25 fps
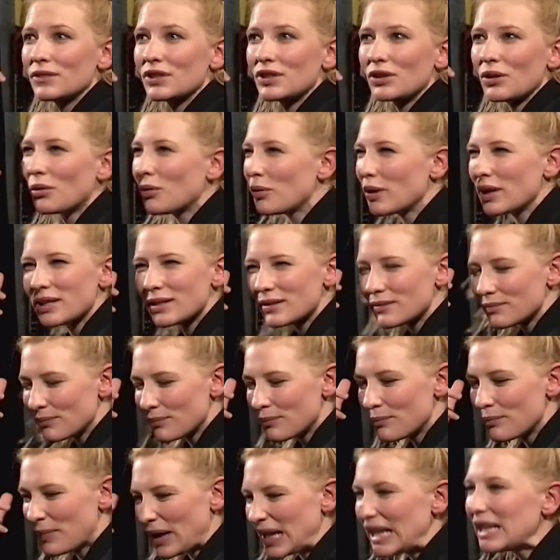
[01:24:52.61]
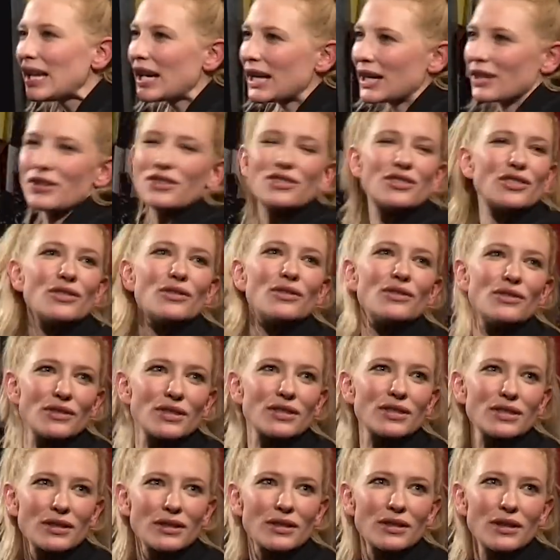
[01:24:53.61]
to always be like a
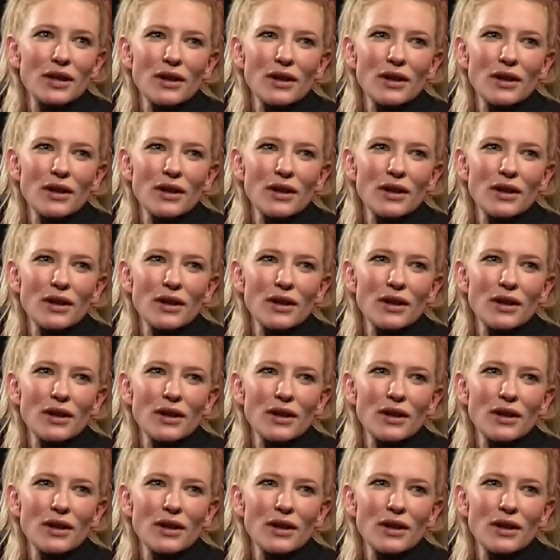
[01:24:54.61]
student.